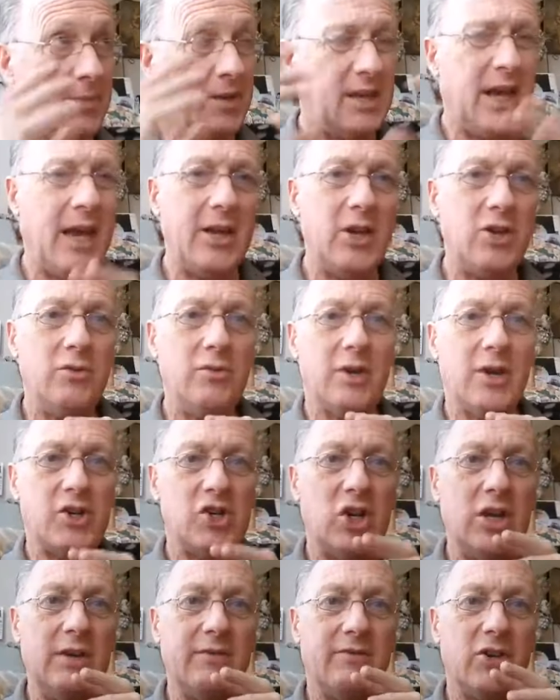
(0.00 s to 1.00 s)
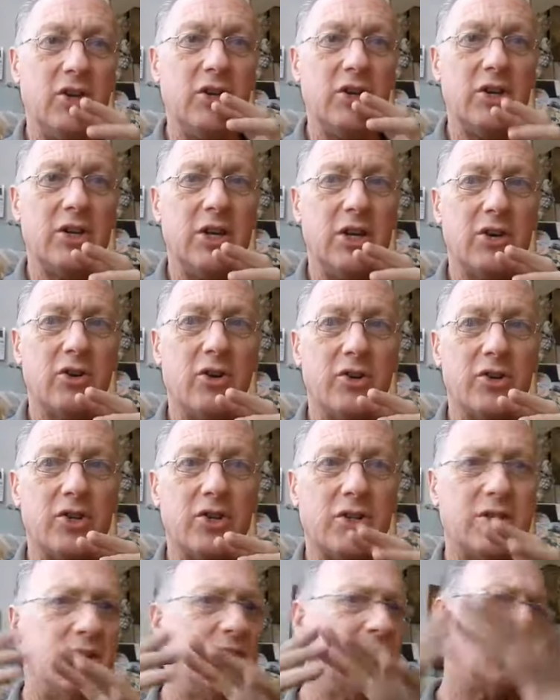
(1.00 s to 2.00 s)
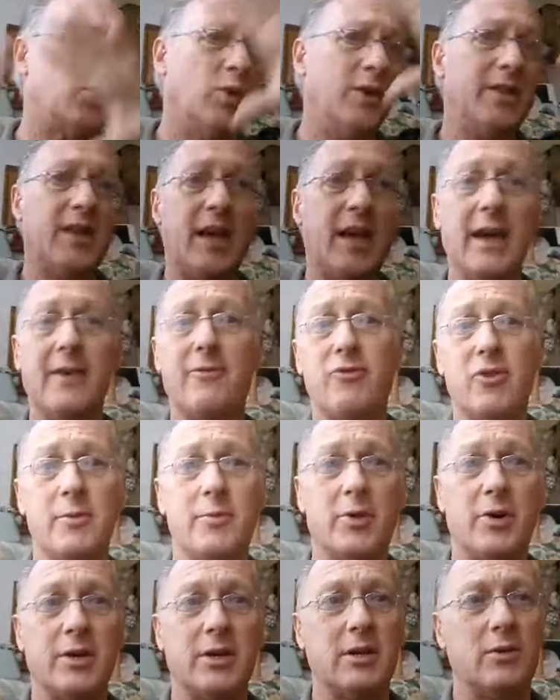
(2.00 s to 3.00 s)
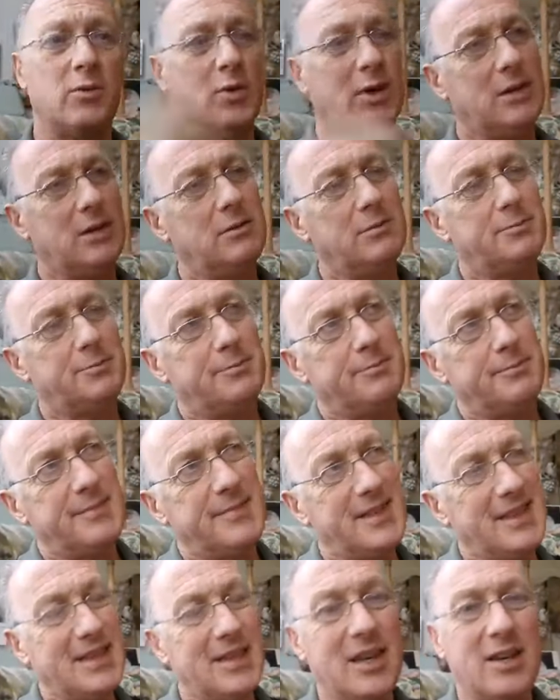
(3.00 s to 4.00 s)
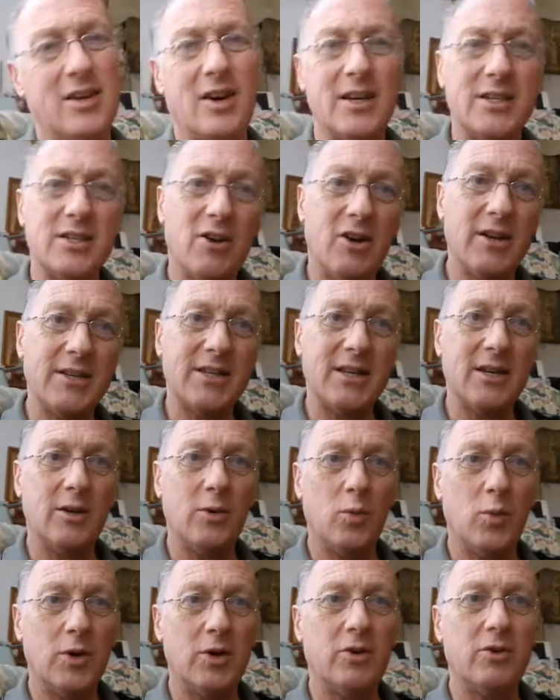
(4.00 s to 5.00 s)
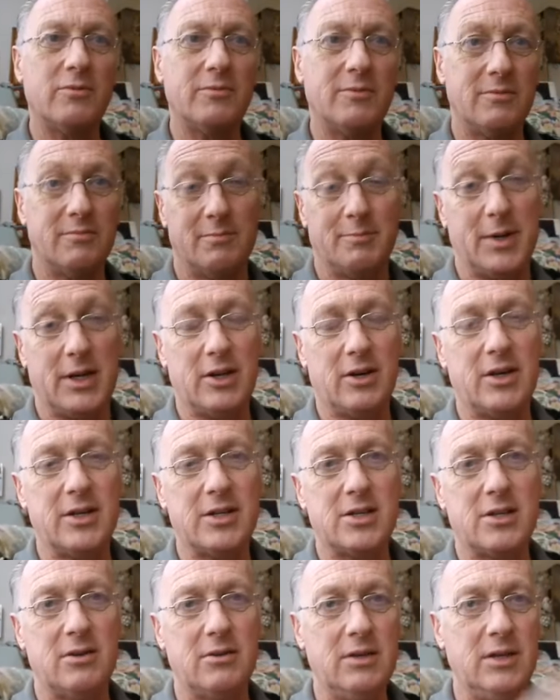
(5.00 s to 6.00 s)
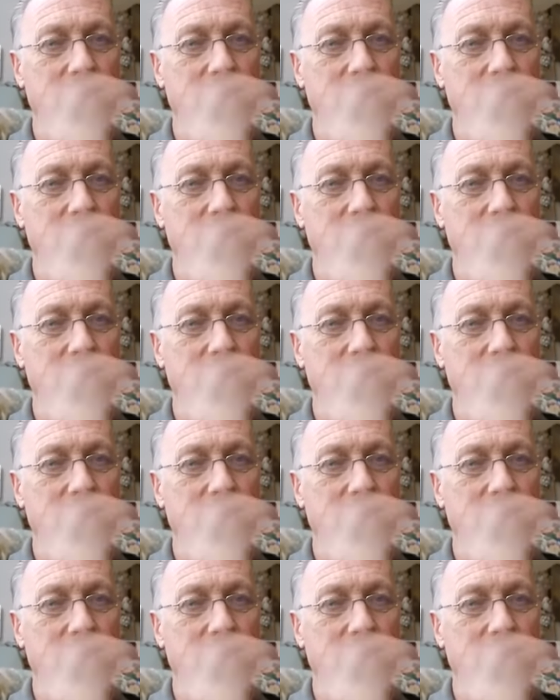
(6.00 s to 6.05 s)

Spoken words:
can you achieve unity consciousness with everybody? Well, in a nice ideal world, be nice to.